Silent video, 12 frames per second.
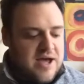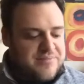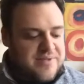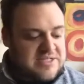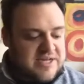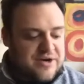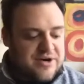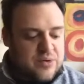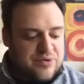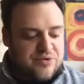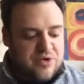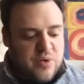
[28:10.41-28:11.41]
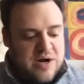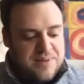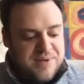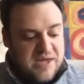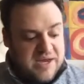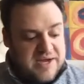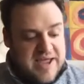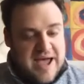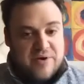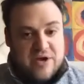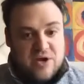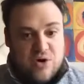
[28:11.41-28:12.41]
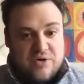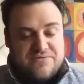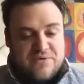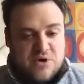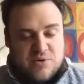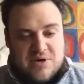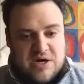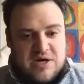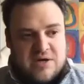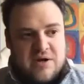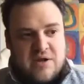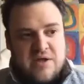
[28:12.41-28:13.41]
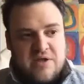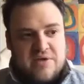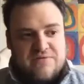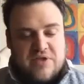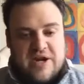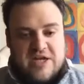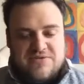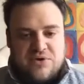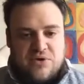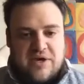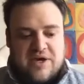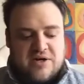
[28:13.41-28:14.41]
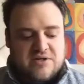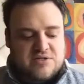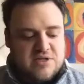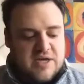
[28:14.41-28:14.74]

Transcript: That's the area we really want to be in now and going forward for the next few years.